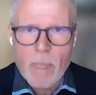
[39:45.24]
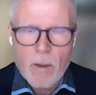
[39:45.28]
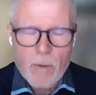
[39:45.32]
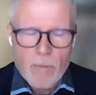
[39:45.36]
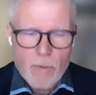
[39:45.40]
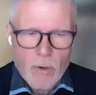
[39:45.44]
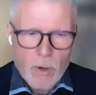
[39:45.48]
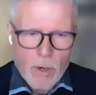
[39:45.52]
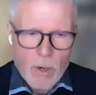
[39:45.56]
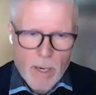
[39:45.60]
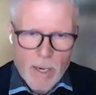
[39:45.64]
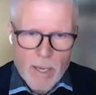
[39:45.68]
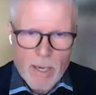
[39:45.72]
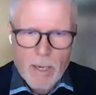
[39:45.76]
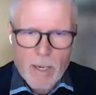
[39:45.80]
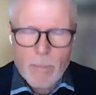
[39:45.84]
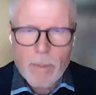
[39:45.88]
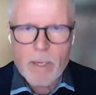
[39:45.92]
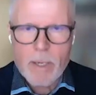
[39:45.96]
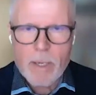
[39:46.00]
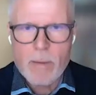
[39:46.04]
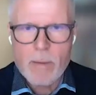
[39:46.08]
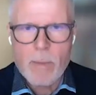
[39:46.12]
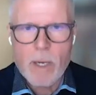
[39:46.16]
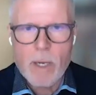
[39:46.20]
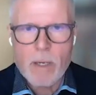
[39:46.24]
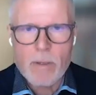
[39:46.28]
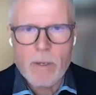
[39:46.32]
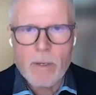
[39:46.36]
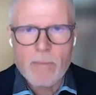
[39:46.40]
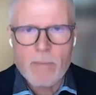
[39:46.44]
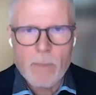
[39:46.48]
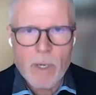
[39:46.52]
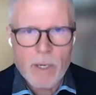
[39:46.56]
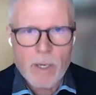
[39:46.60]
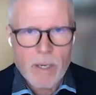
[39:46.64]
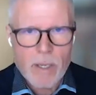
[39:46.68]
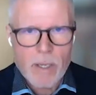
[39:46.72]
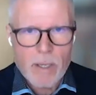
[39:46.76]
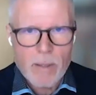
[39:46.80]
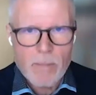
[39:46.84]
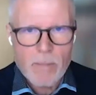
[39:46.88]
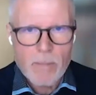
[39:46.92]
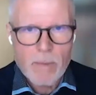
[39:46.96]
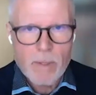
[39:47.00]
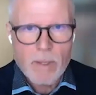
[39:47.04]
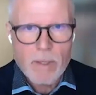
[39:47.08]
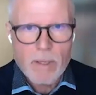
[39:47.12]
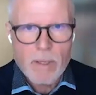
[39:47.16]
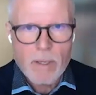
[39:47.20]
for a little bit amount of money
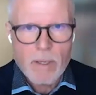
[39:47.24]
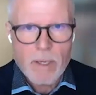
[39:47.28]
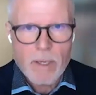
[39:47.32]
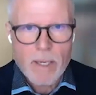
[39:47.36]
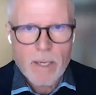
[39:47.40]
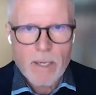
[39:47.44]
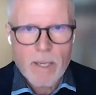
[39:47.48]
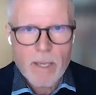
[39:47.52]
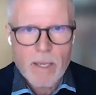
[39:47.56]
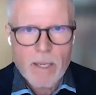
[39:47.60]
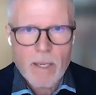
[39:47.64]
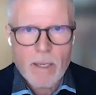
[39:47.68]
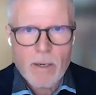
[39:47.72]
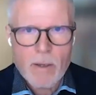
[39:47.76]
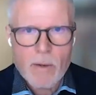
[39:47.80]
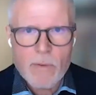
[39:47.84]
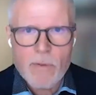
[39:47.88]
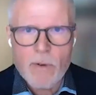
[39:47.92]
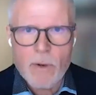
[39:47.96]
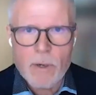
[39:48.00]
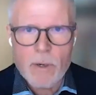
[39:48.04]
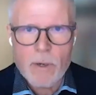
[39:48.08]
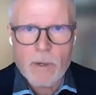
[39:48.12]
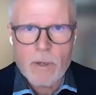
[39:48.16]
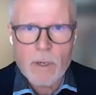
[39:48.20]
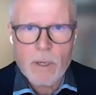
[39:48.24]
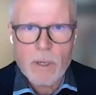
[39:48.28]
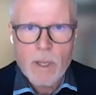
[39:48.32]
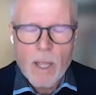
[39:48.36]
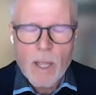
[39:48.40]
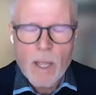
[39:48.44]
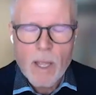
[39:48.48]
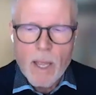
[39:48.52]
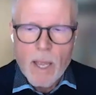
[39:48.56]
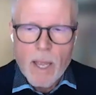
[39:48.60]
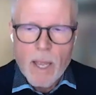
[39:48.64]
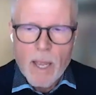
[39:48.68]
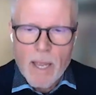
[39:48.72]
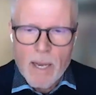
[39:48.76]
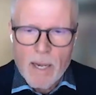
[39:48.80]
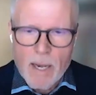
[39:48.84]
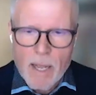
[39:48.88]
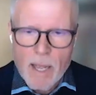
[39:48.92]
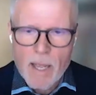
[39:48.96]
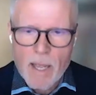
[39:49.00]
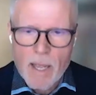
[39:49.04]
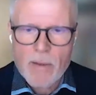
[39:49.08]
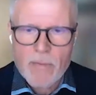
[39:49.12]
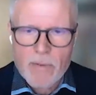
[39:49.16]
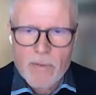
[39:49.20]
that they can afford and
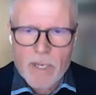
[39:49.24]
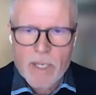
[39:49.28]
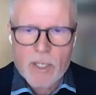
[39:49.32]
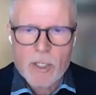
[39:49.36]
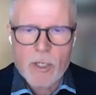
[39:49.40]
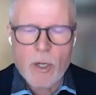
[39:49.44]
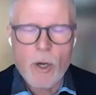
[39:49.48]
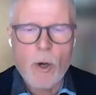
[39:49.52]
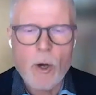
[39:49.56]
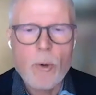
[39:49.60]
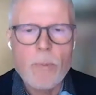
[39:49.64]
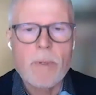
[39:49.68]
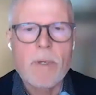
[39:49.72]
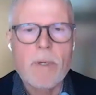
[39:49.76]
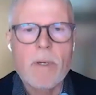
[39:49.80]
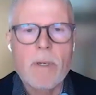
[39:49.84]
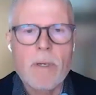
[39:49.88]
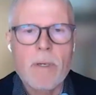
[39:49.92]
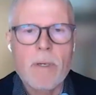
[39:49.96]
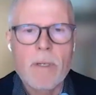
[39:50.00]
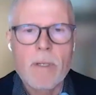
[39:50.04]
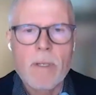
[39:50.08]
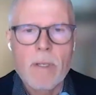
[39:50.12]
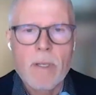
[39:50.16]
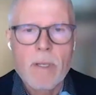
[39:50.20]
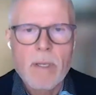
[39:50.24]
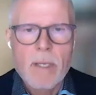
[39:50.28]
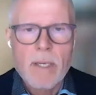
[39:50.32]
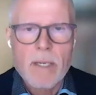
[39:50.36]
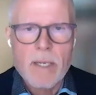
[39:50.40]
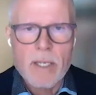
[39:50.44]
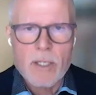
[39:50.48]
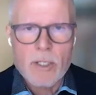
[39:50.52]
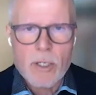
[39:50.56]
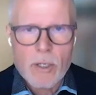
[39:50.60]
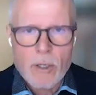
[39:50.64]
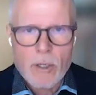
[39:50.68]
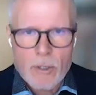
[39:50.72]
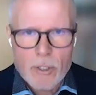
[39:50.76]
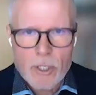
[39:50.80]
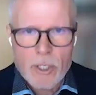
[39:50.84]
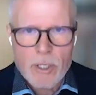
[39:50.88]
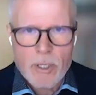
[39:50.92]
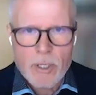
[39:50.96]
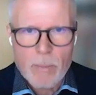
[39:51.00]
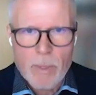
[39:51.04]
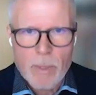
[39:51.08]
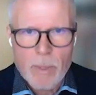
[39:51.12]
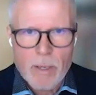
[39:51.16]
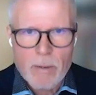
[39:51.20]
have this open
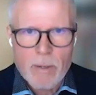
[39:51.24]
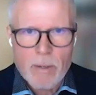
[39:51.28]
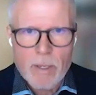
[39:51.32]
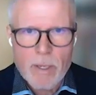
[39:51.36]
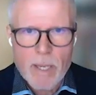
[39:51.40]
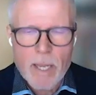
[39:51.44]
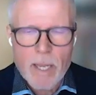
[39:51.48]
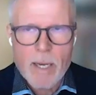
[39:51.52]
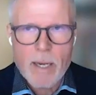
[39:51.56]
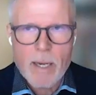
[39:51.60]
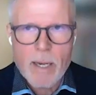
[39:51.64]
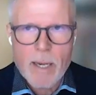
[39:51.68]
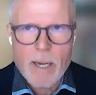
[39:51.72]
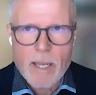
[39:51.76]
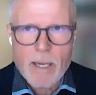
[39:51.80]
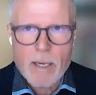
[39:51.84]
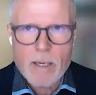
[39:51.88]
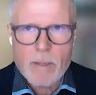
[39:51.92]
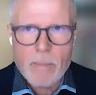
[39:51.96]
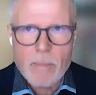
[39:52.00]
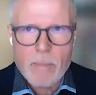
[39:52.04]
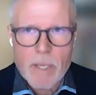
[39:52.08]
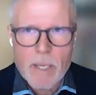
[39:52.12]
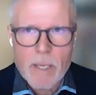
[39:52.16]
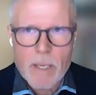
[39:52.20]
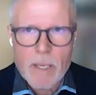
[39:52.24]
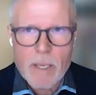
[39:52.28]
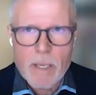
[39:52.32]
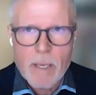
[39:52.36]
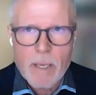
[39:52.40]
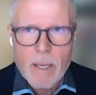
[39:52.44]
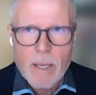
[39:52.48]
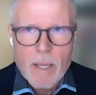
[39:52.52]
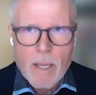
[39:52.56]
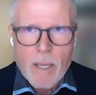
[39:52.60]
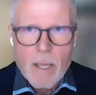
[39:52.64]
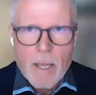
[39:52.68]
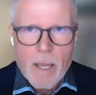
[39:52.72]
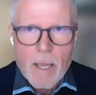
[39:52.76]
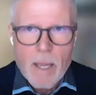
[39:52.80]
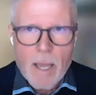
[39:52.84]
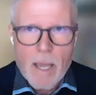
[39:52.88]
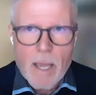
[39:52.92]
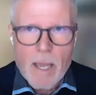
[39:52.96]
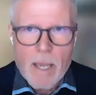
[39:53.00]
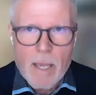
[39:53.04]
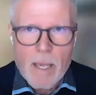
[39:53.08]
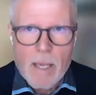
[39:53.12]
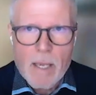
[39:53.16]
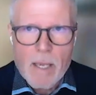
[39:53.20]
discussion about it, and let it be
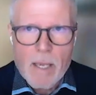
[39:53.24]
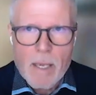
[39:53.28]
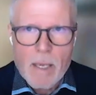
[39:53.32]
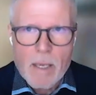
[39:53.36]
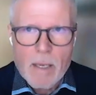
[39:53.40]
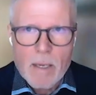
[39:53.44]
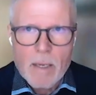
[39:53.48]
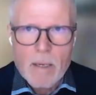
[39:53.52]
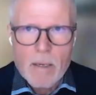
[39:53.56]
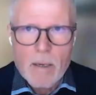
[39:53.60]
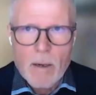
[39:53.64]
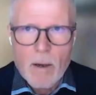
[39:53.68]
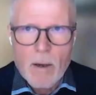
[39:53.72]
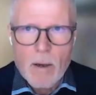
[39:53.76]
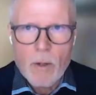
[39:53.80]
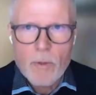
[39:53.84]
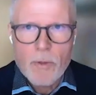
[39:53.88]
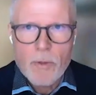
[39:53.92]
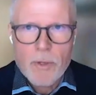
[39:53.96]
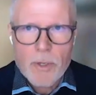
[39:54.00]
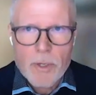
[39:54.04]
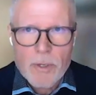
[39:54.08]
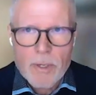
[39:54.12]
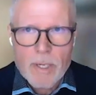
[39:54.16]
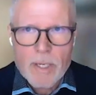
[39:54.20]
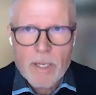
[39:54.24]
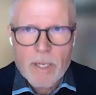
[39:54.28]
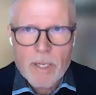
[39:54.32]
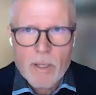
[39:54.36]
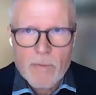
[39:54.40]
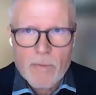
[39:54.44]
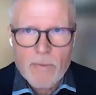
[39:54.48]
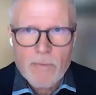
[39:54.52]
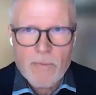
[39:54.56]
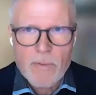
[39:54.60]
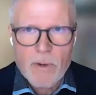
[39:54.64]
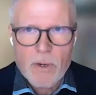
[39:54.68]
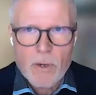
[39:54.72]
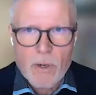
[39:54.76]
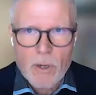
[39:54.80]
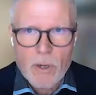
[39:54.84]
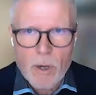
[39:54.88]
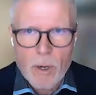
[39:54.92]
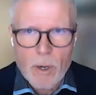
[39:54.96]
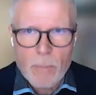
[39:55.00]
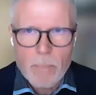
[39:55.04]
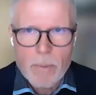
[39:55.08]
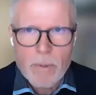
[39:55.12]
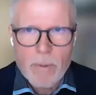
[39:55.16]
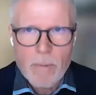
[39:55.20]
a alternative for
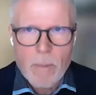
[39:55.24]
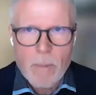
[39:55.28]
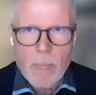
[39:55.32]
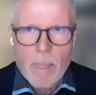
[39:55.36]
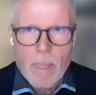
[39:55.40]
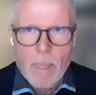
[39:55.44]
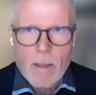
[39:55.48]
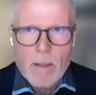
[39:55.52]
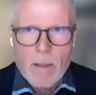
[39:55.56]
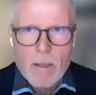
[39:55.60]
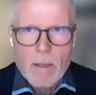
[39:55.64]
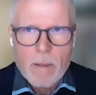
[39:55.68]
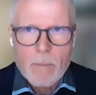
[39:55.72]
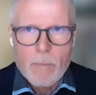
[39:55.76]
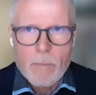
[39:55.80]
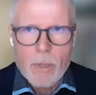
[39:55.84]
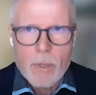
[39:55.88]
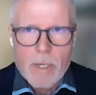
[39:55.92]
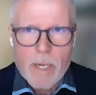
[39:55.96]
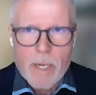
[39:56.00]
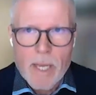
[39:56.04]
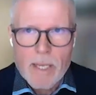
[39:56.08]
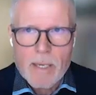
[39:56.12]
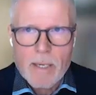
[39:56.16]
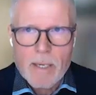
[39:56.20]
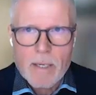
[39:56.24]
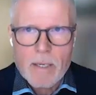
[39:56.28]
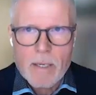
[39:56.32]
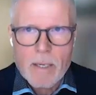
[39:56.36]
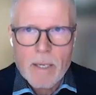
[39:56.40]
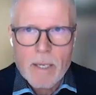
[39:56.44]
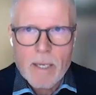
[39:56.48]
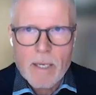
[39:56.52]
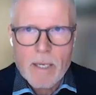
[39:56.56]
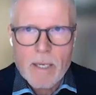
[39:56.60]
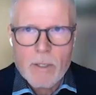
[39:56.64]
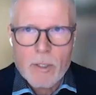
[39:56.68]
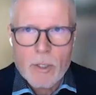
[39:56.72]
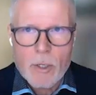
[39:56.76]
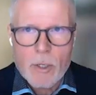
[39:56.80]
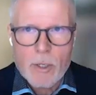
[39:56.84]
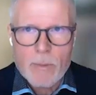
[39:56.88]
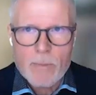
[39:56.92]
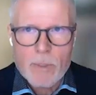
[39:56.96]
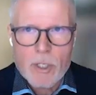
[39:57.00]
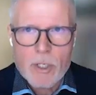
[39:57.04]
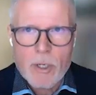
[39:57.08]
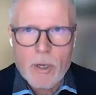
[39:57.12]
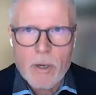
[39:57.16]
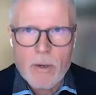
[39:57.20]
COP, but then in
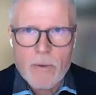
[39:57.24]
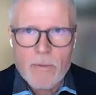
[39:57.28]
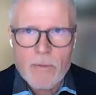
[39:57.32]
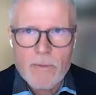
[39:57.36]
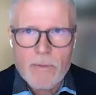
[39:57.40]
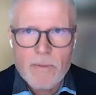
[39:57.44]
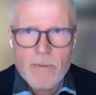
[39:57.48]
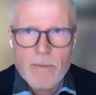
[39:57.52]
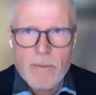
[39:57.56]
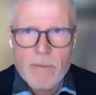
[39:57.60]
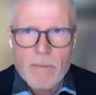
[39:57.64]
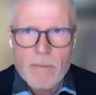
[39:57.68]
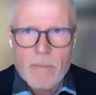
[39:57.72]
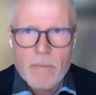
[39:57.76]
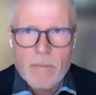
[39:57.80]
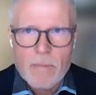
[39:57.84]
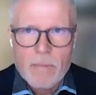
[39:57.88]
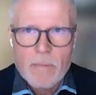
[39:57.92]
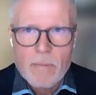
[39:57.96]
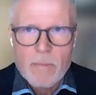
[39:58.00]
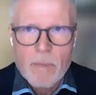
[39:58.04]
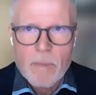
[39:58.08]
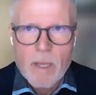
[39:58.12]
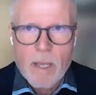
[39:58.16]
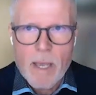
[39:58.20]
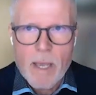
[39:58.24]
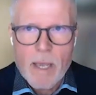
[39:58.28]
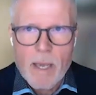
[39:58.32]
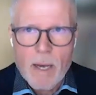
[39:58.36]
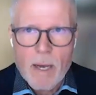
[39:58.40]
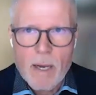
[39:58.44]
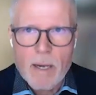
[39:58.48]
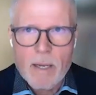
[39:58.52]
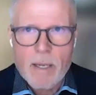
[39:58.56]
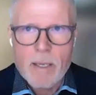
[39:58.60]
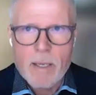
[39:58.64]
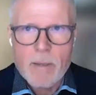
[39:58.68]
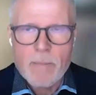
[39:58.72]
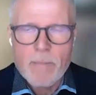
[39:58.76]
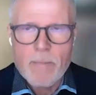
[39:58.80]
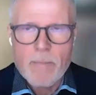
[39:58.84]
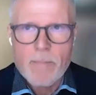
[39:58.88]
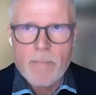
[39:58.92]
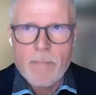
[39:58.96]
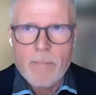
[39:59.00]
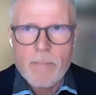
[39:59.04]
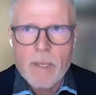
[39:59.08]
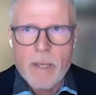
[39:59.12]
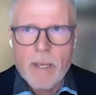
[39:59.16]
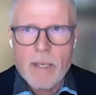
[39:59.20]
terms of AI,
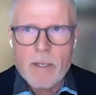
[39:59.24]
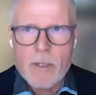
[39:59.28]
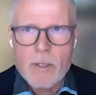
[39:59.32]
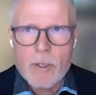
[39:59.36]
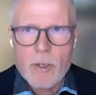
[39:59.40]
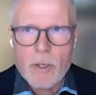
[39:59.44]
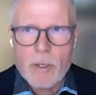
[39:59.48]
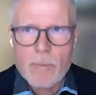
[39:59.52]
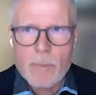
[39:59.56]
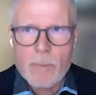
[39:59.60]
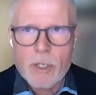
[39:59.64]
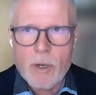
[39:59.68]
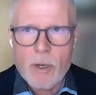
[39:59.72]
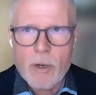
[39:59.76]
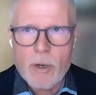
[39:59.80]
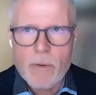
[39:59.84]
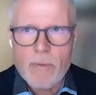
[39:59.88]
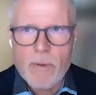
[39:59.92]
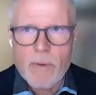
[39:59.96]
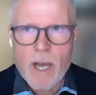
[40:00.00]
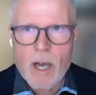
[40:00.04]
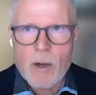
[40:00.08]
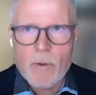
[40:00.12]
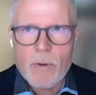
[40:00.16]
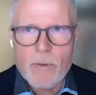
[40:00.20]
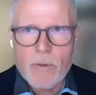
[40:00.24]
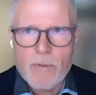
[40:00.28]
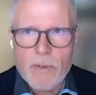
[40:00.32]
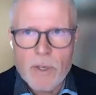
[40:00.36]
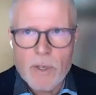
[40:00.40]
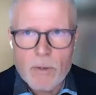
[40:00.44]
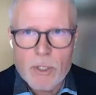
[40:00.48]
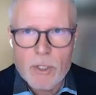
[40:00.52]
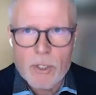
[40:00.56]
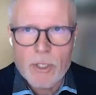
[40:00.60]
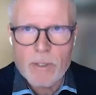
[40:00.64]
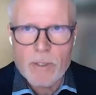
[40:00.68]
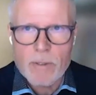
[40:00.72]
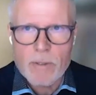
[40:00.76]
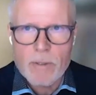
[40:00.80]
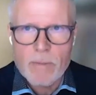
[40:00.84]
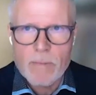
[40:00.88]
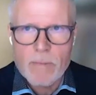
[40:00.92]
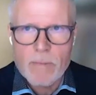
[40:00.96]
in terms of our future.